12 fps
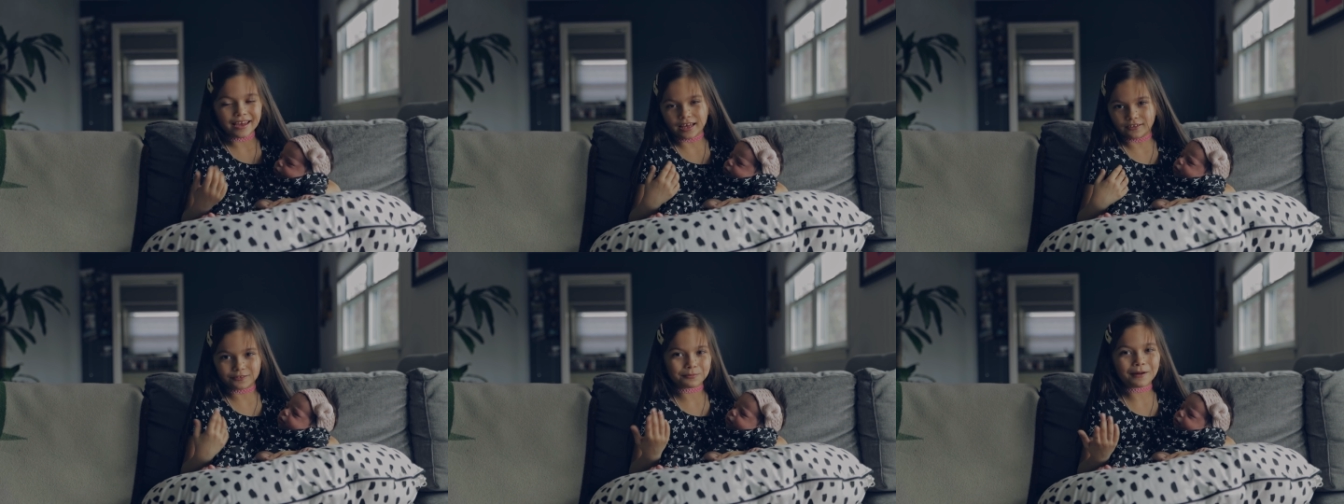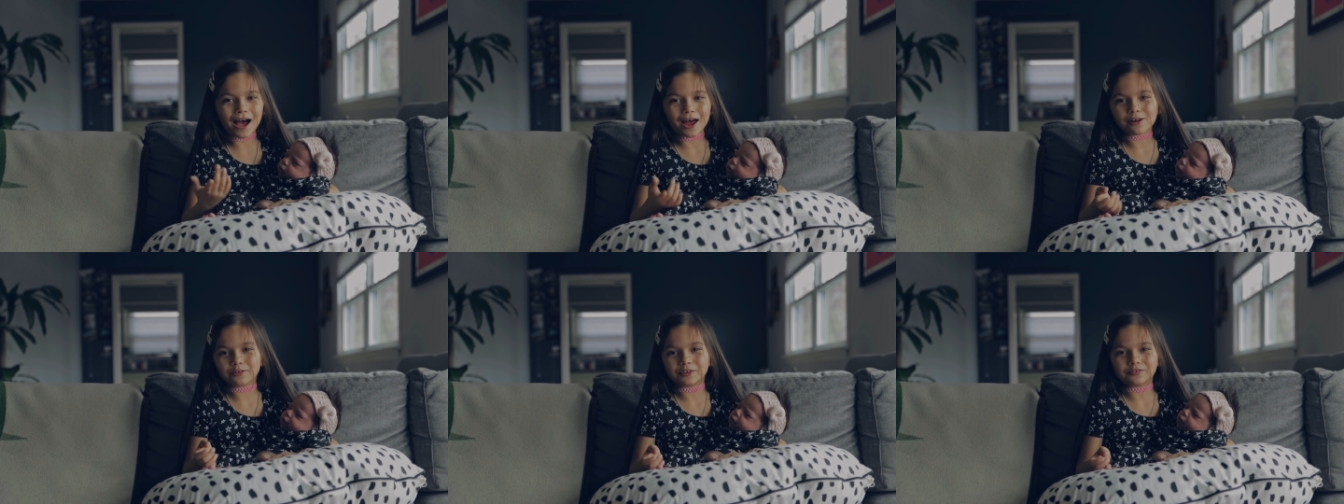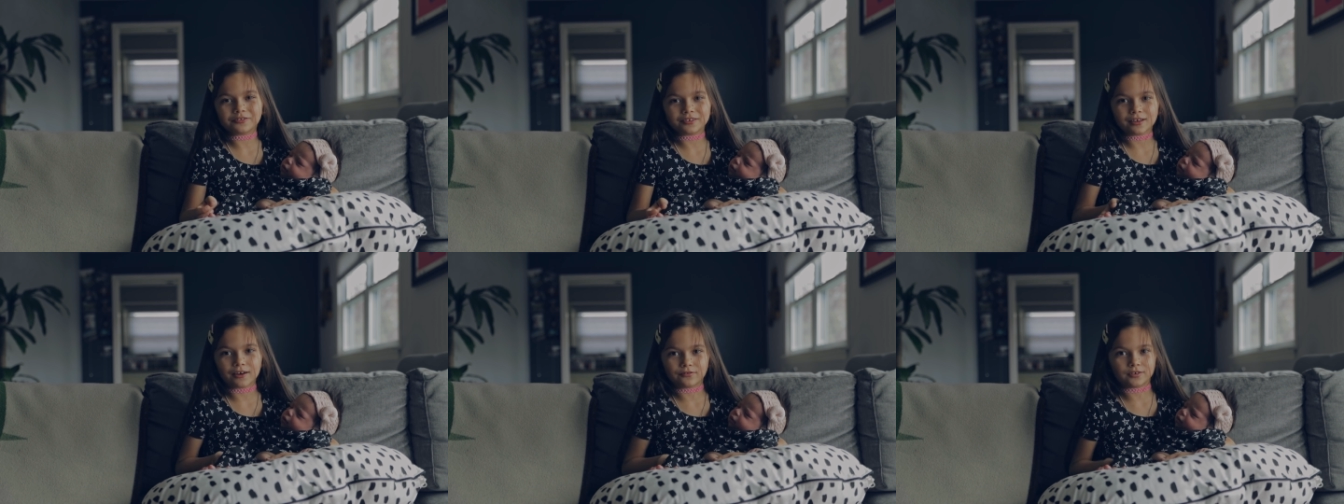and smiles and
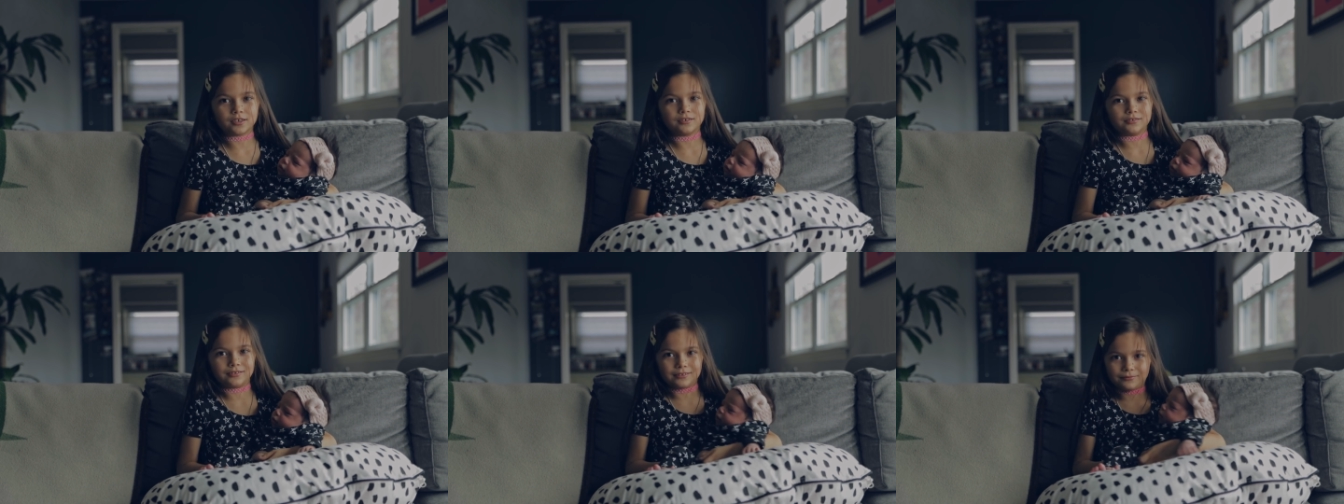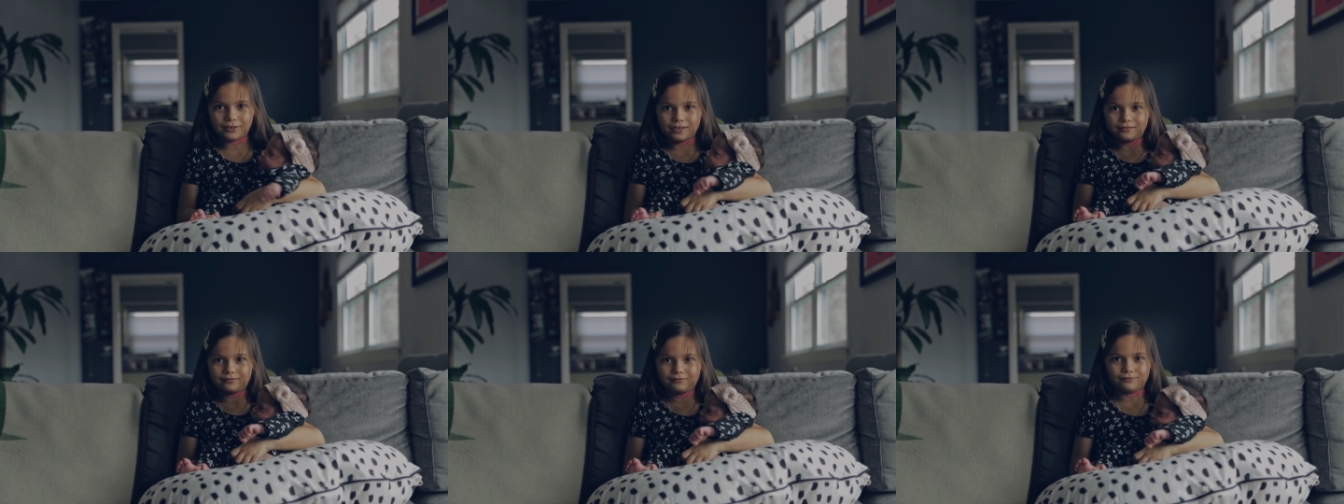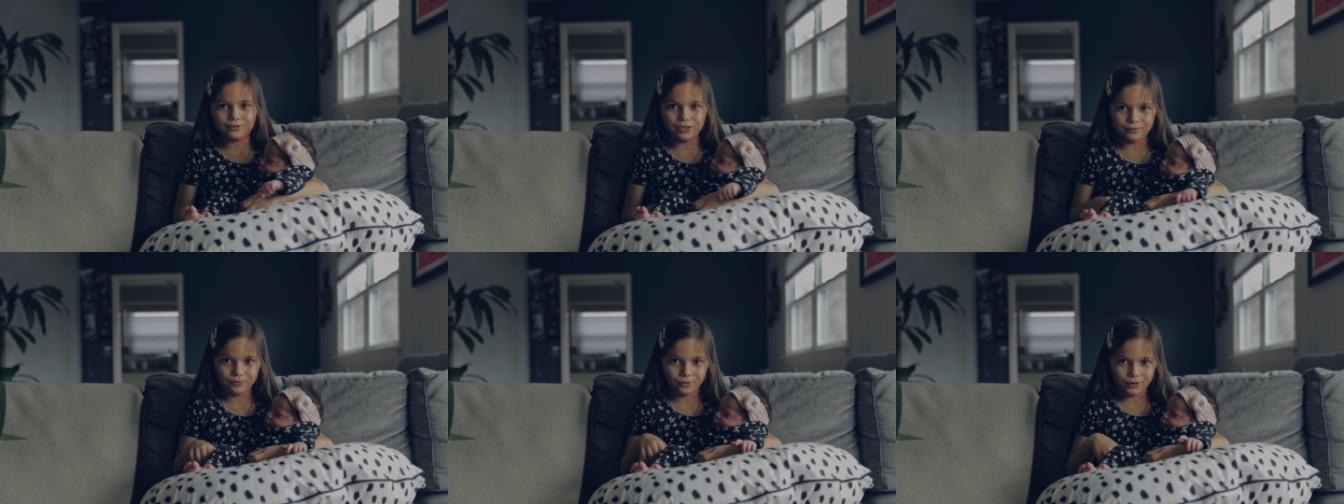stuff, and she makes
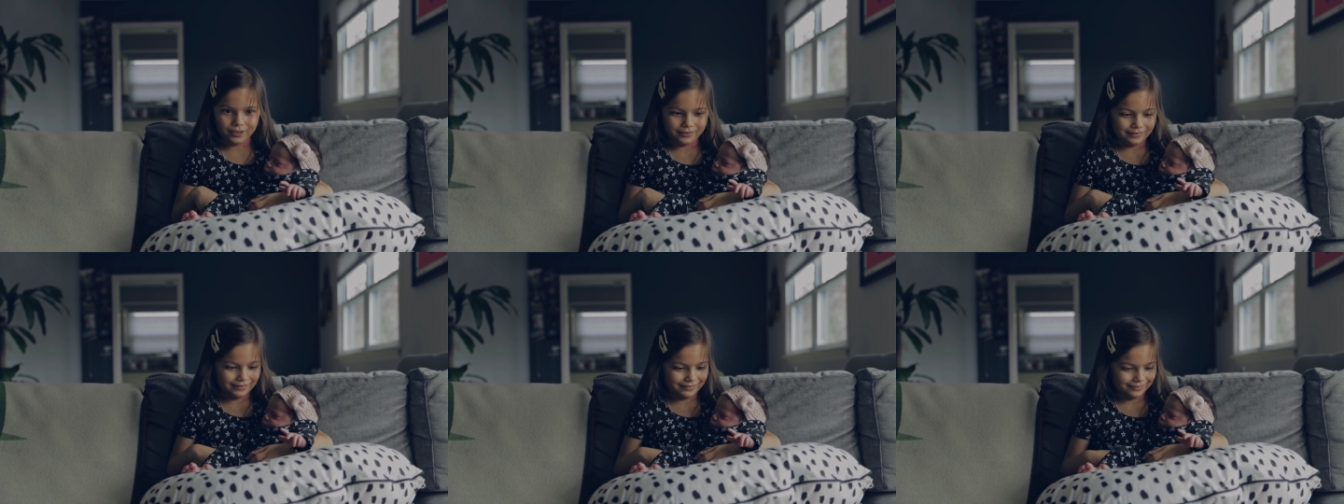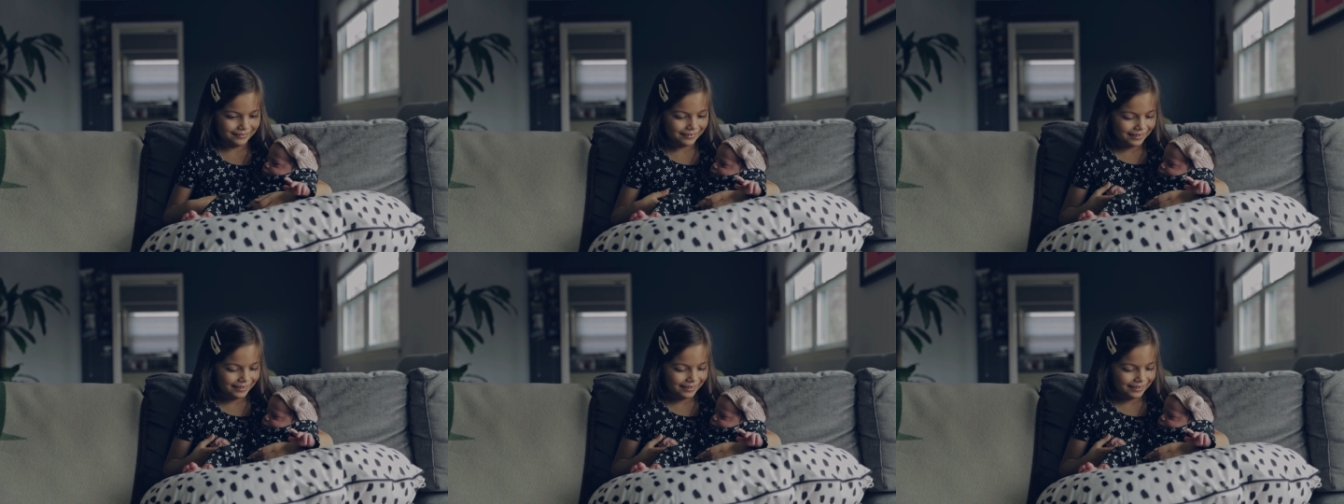weird noises.